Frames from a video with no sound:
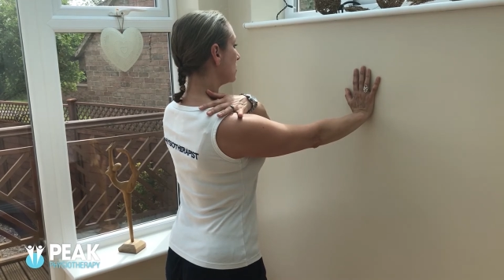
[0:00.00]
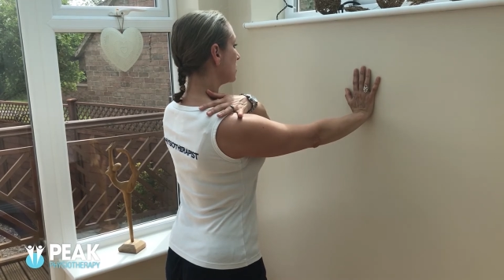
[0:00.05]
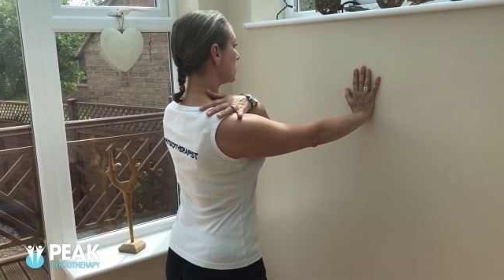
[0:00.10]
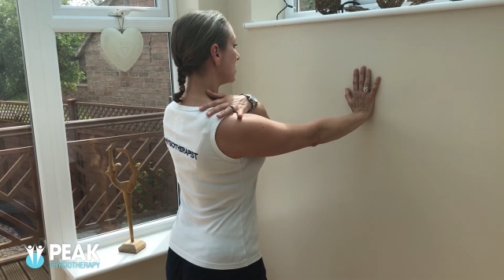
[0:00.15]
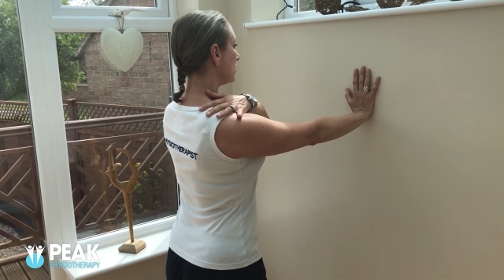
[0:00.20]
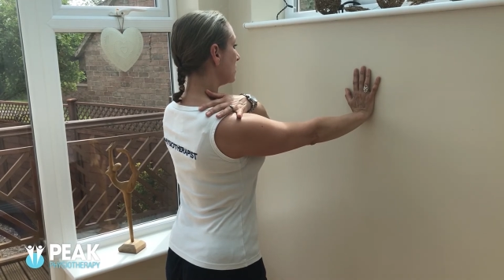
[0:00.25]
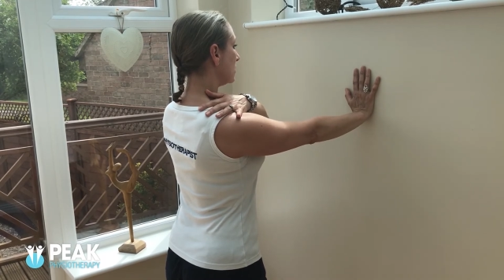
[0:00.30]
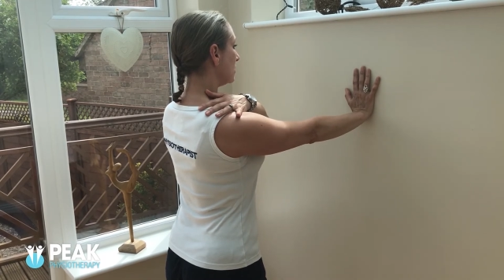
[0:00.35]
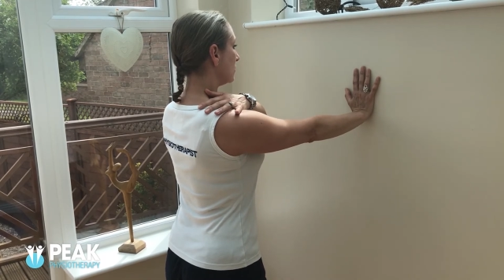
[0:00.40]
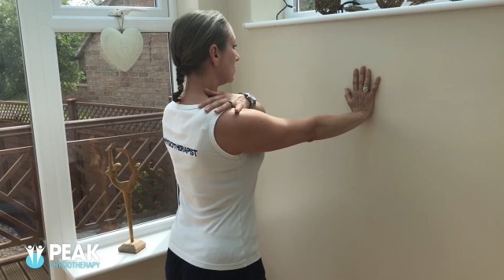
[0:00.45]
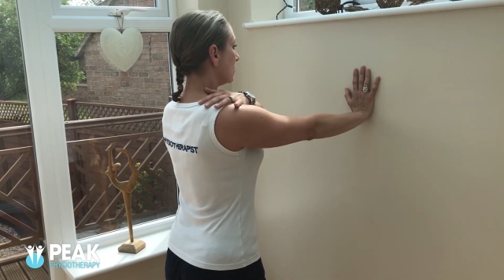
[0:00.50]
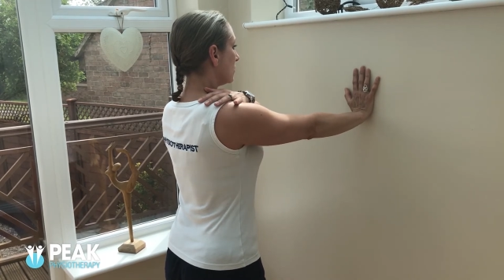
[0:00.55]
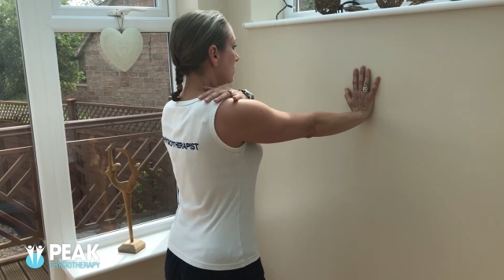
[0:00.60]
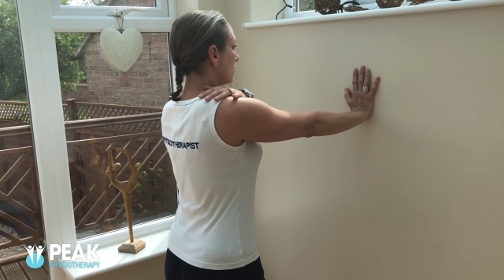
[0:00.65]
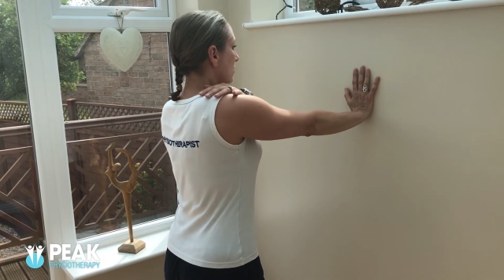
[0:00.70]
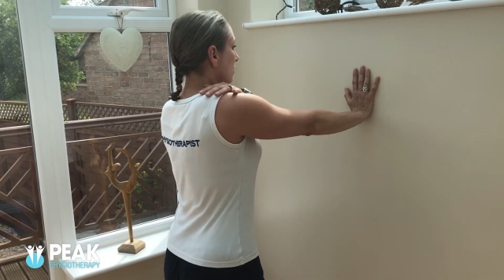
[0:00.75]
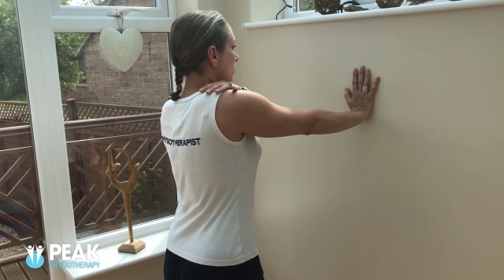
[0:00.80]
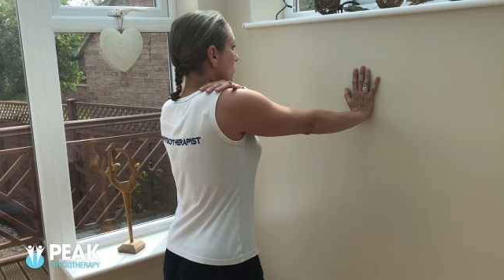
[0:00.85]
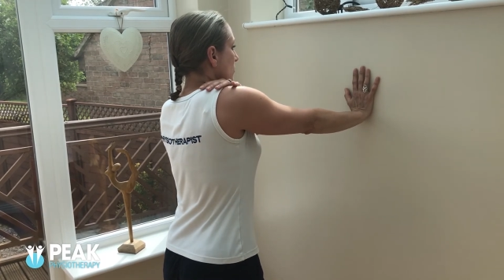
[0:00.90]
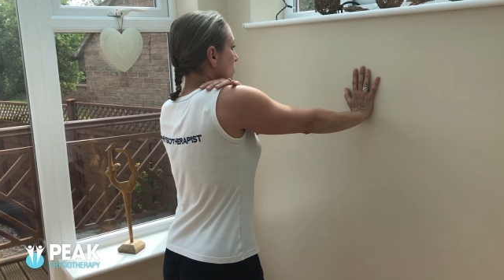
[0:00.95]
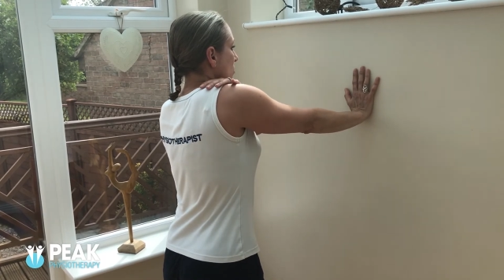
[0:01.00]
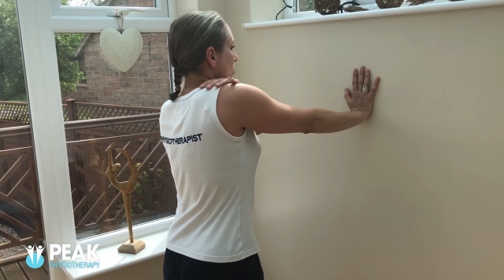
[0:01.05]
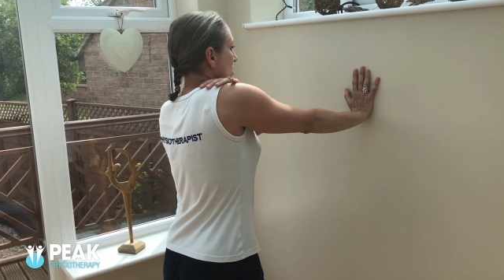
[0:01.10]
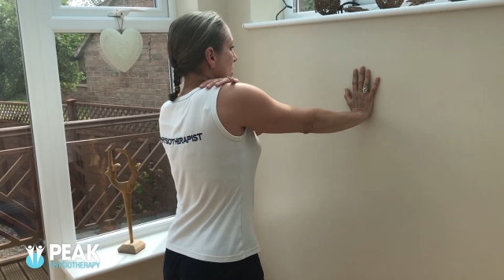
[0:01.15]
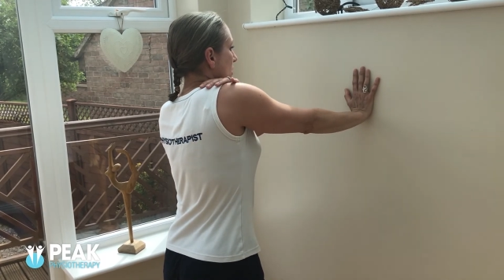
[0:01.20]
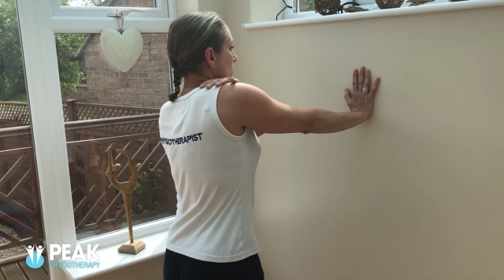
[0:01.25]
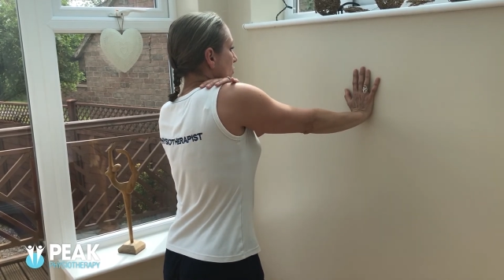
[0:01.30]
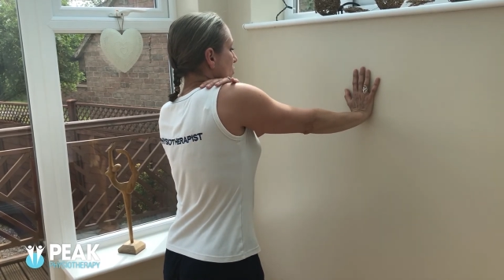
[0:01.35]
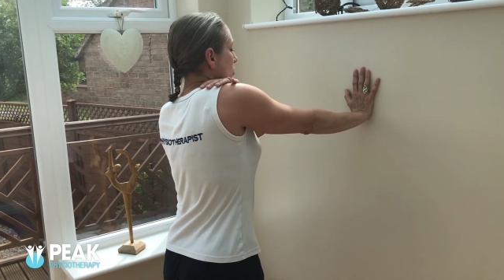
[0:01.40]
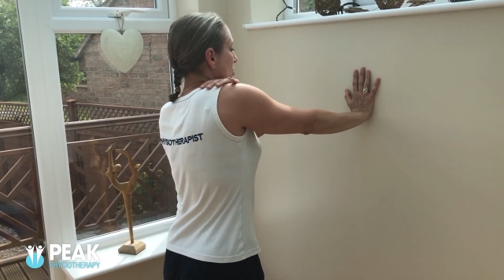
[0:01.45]
so that you're not
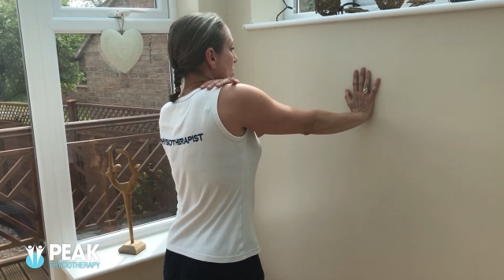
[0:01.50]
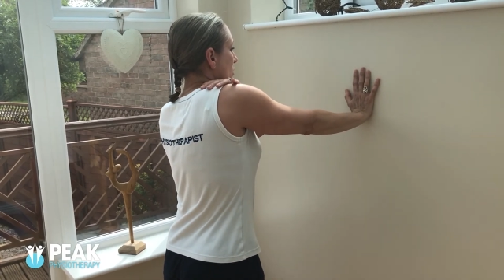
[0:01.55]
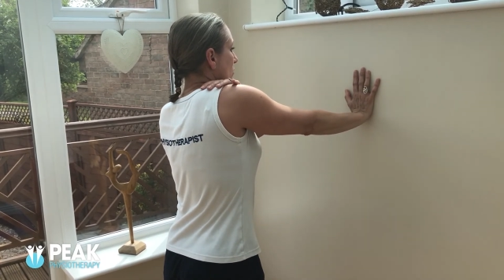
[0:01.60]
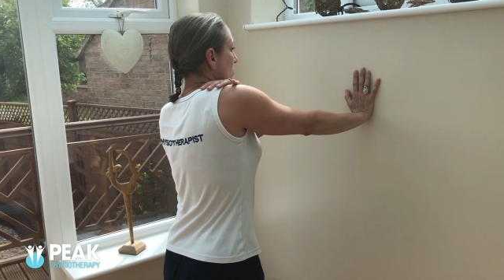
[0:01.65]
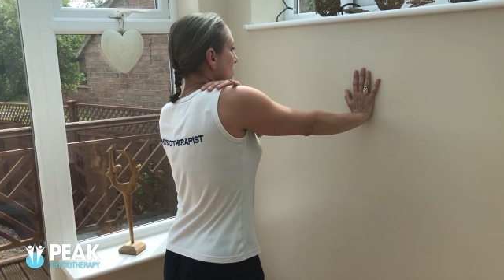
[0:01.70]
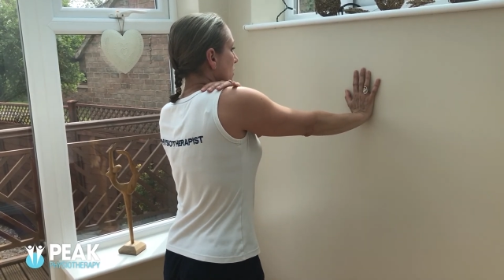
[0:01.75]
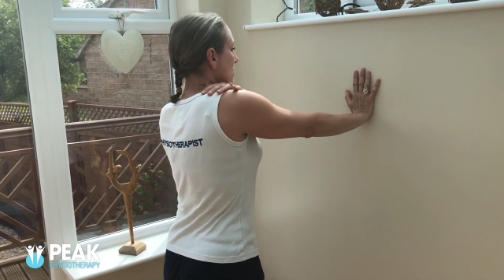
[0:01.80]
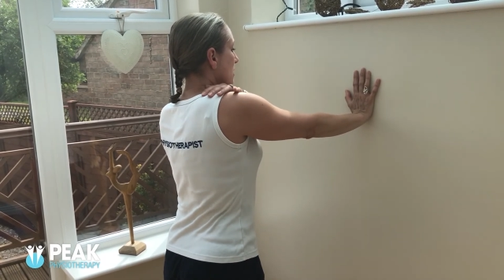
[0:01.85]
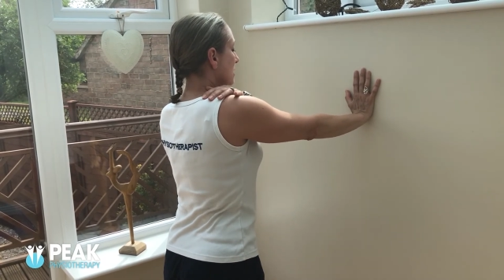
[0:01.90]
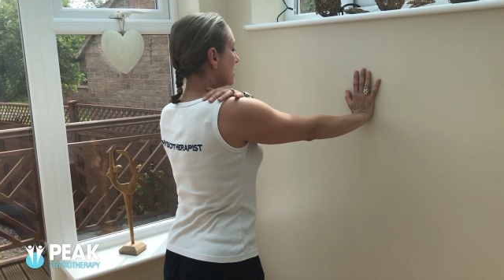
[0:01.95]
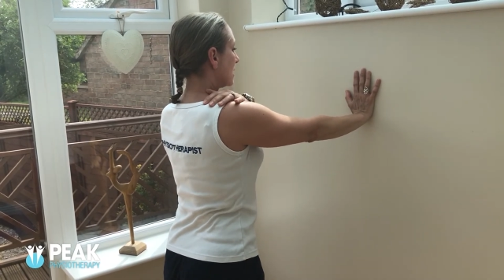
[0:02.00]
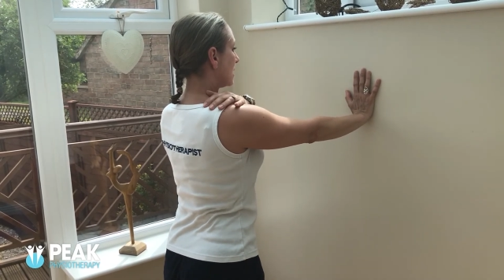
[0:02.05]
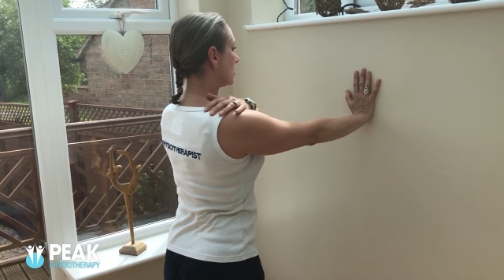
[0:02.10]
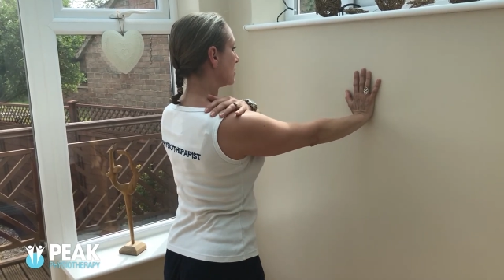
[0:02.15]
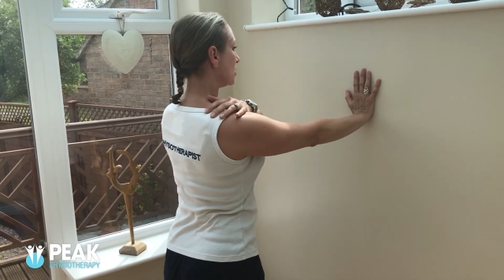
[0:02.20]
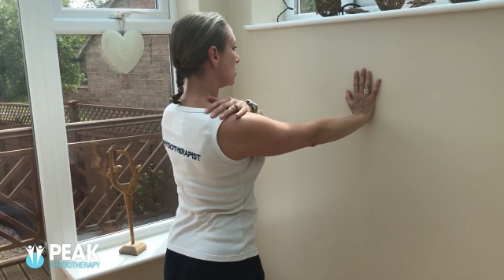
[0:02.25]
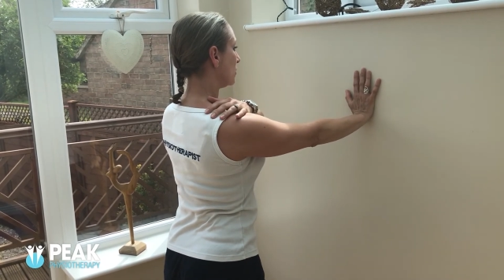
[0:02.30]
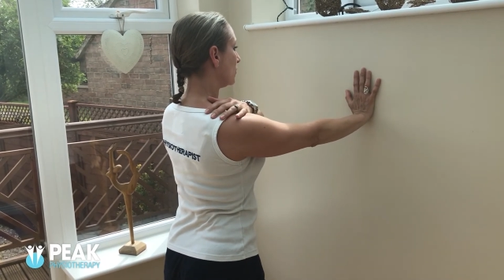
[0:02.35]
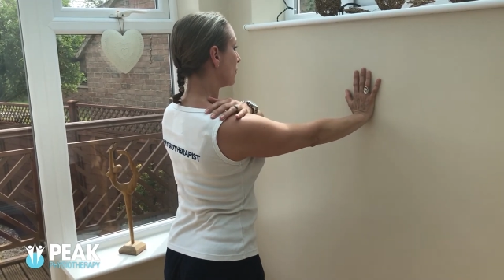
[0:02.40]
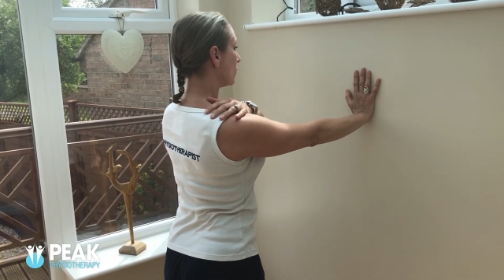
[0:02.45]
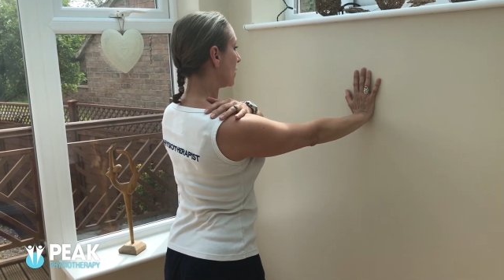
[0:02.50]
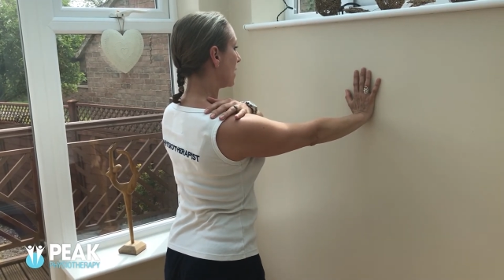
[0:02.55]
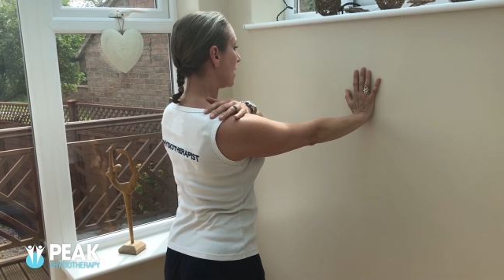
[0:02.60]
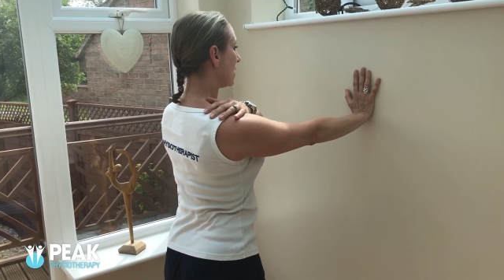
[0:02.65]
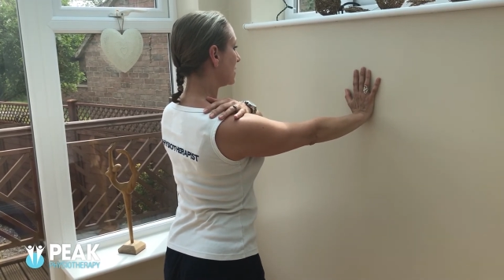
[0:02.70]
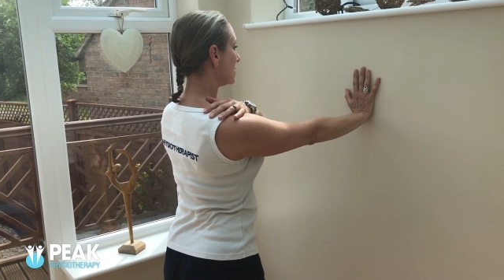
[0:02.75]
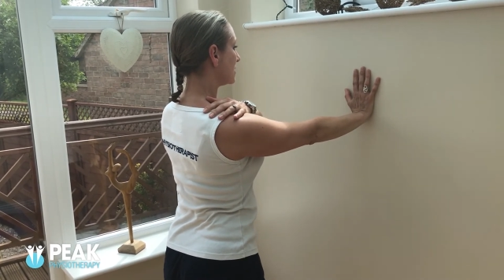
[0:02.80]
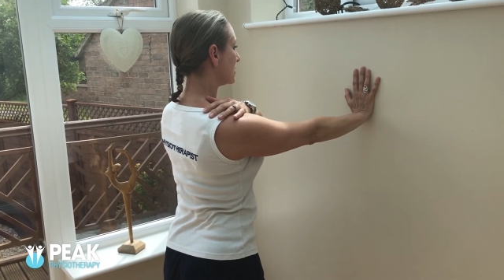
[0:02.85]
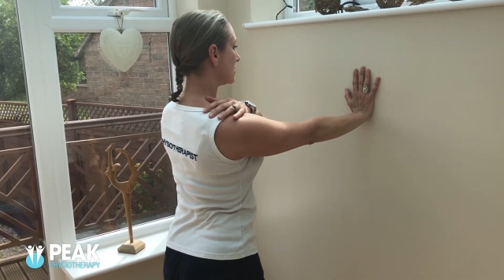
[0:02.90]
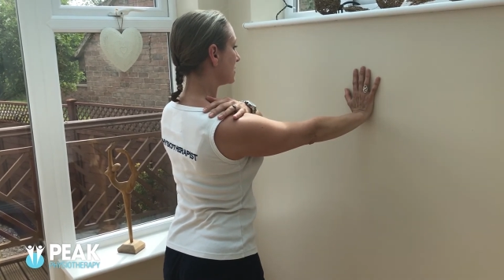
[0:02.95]
hunching your shoulders as you
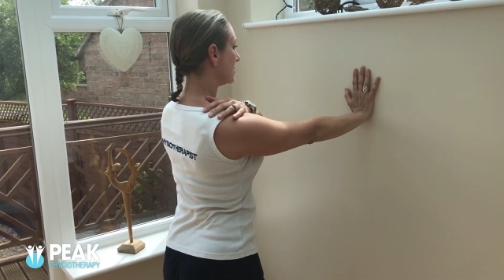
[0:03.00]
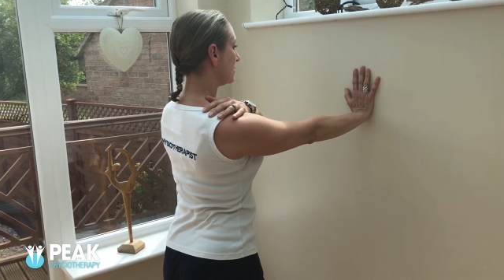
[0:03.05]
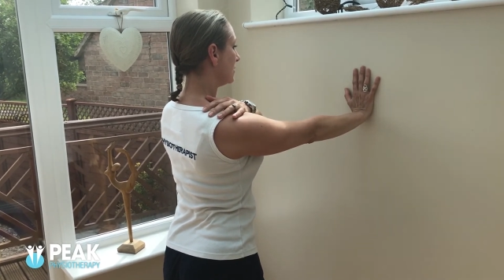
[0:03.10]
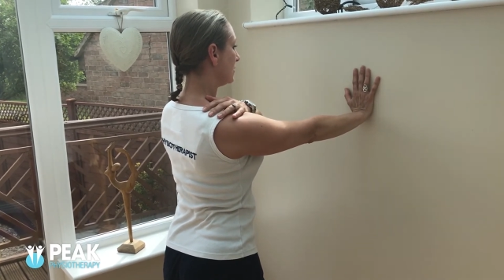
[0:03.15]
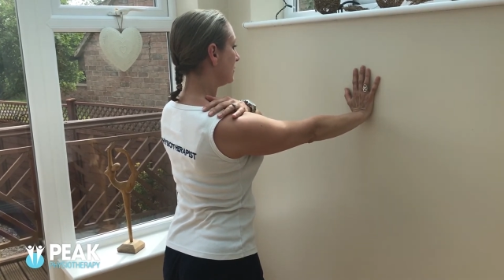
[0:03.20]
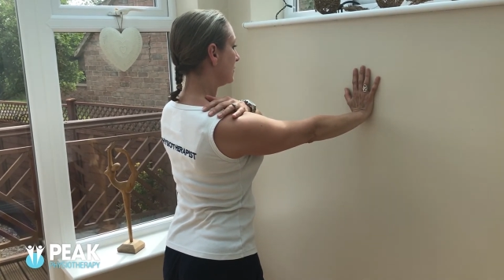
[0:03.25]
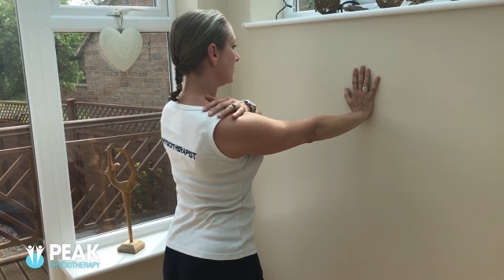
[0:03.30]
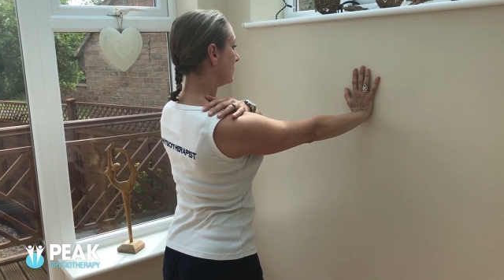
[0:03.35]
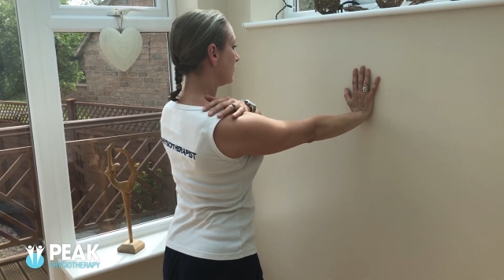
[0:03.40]
press.